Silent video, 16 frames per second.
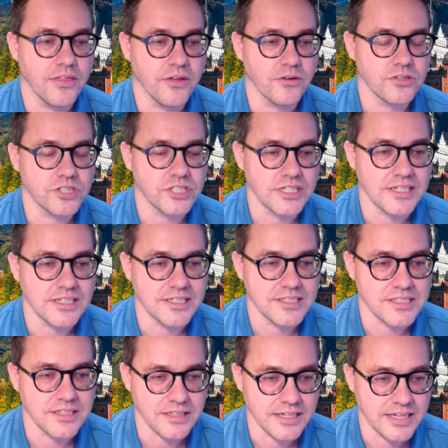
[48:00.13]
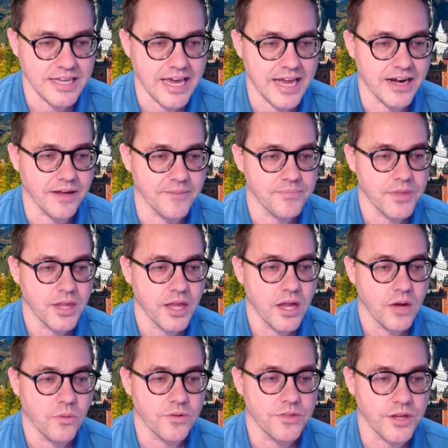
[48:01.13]
though she is still in Canada,
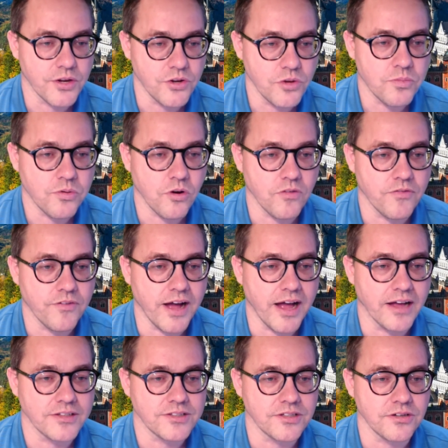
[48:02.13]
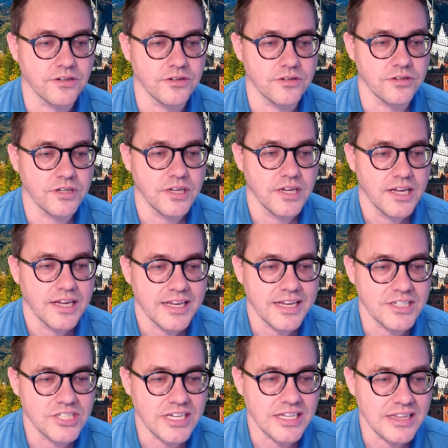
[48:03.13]
with a new profile. So
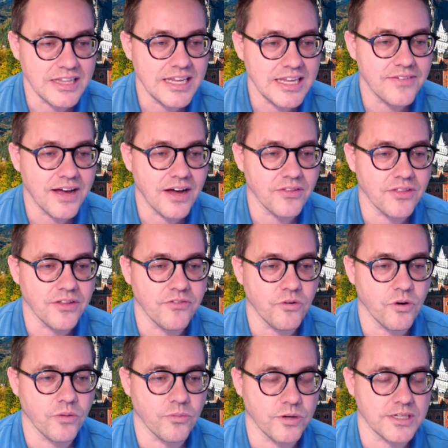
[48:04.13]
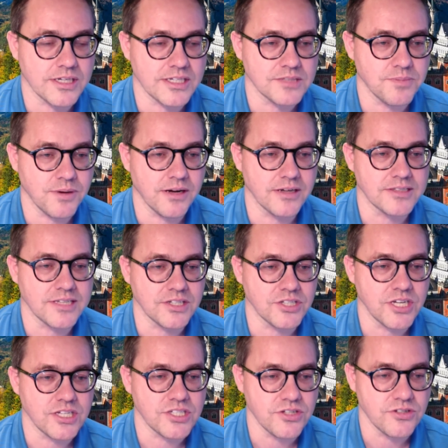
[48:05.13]
can she leave out the foreign work experience and
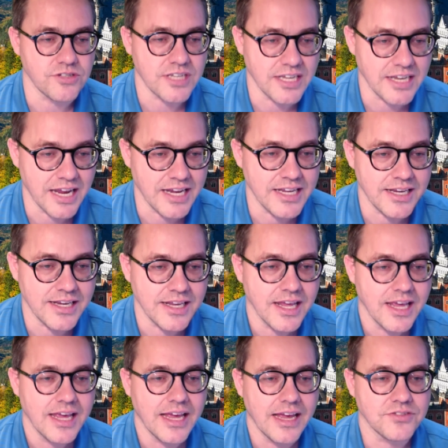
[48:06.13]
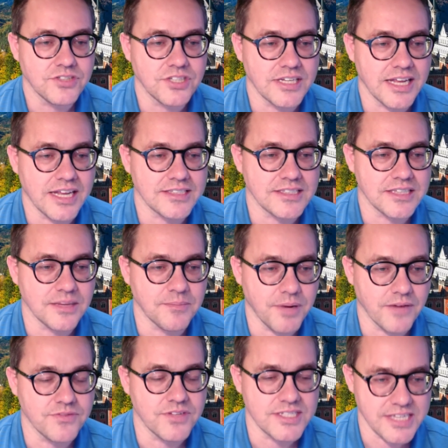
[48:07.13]
just use Canadian? If she gets
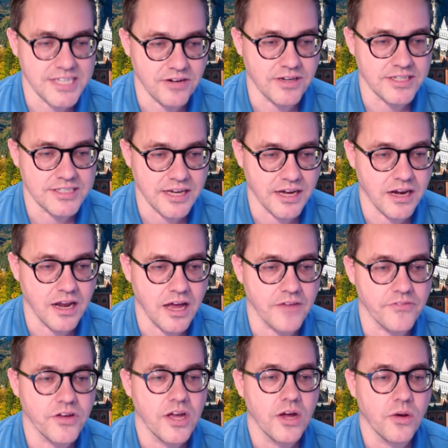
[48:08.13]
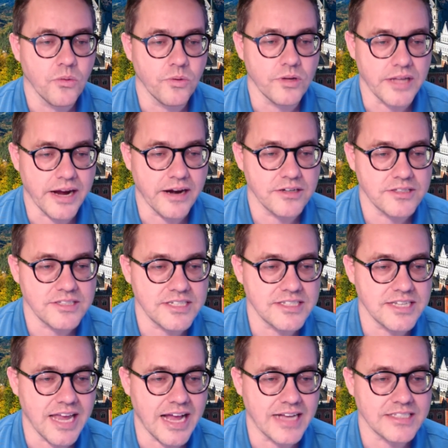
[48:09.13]
above the C R S cutoff, will I R C
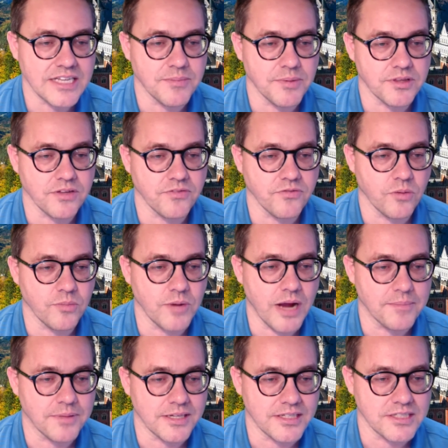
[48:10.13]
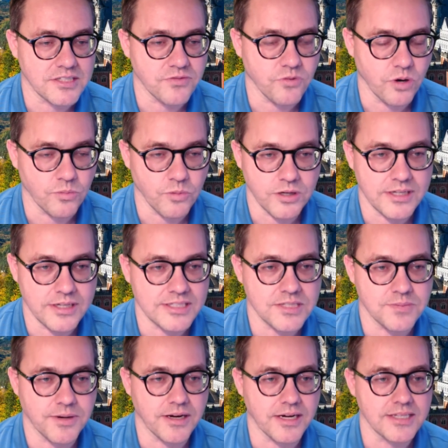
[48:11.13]
C ask about the former applicant's foreign work
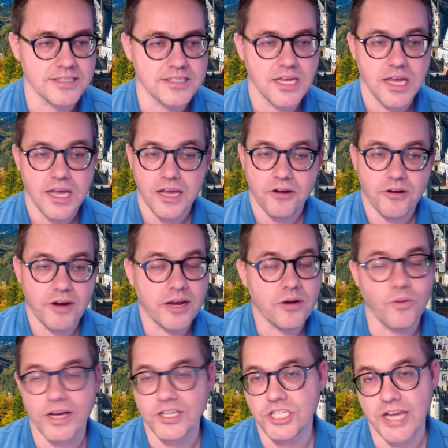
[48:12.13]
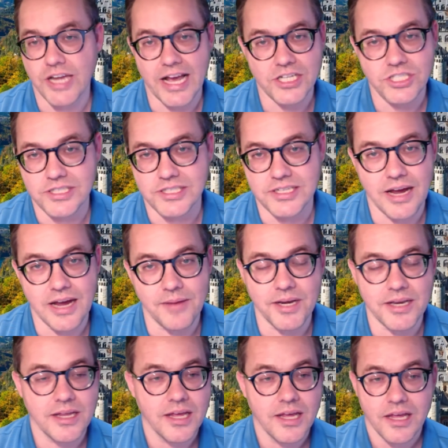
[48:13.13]
experience? Great question, actually,
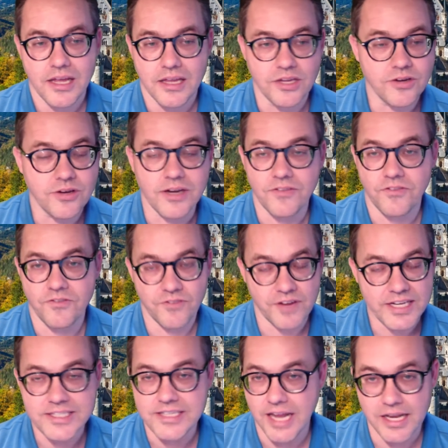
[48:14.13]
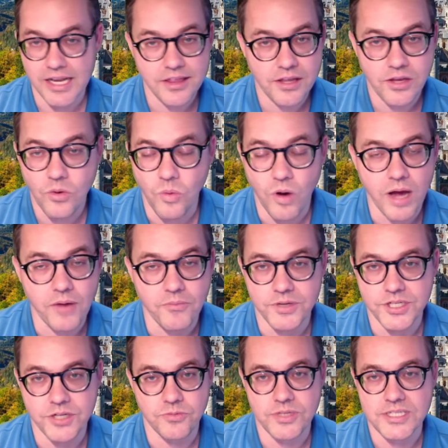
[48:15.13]
Diamond. You can fix anything you want
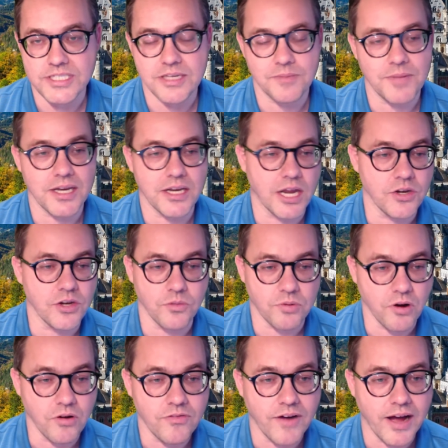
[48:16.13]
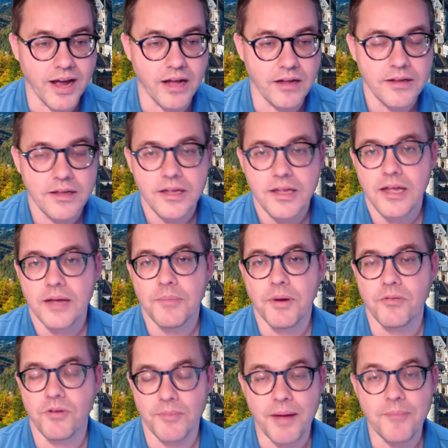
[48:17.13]
when you resubmit a new profile.
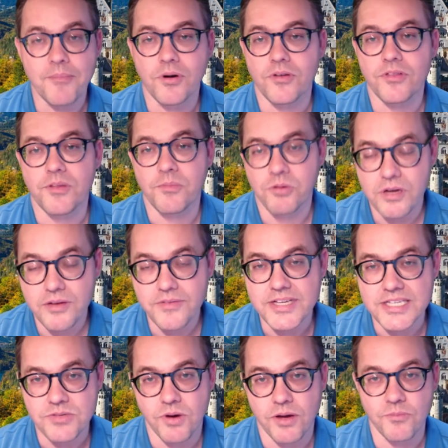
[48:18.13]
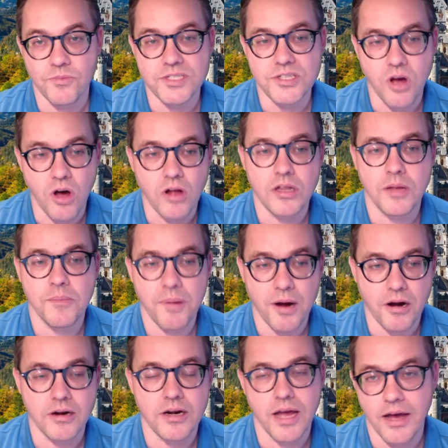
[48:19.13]
But remember, the previous one was all a
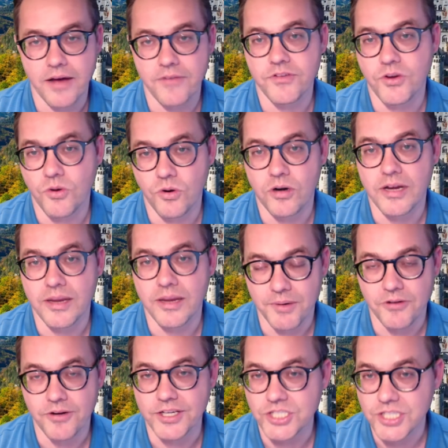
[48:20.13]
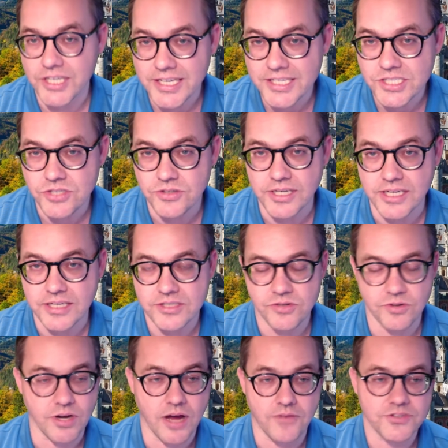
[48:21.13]
part of your immigration history.
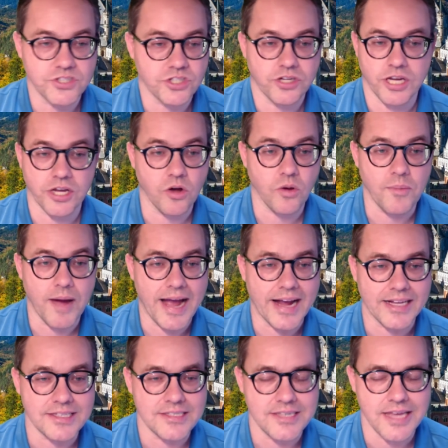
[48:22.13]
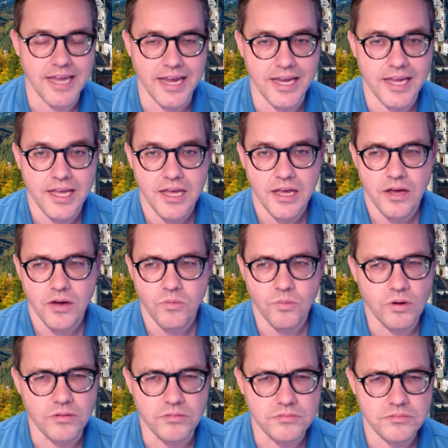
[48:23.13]
So an officer can go back and say,
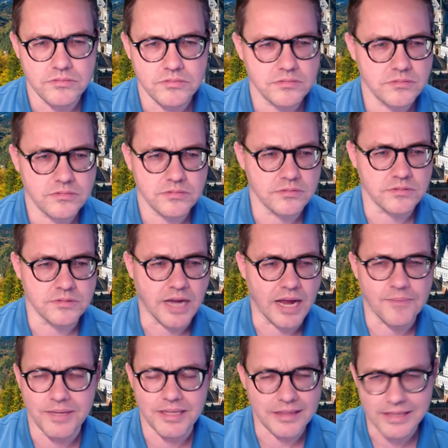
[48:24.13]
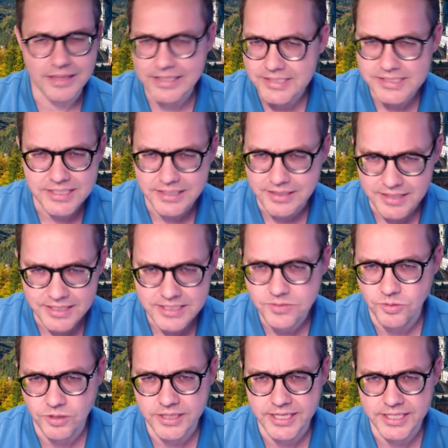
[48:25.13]
well, Diamond listed
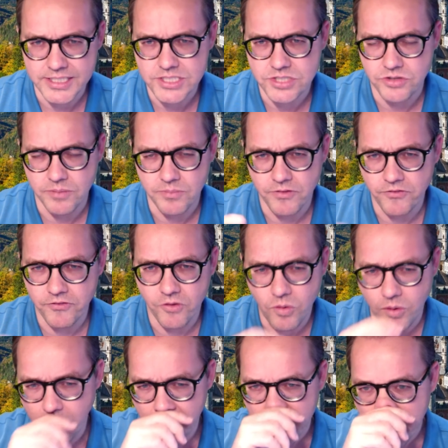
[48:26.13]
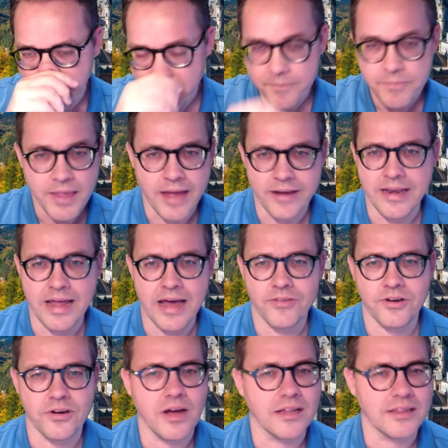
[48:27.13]
this work history before, and now
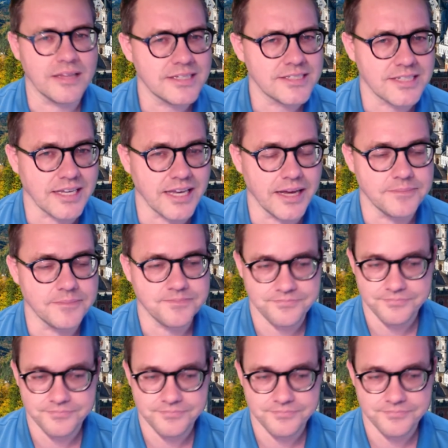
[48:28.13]
they're not listing it.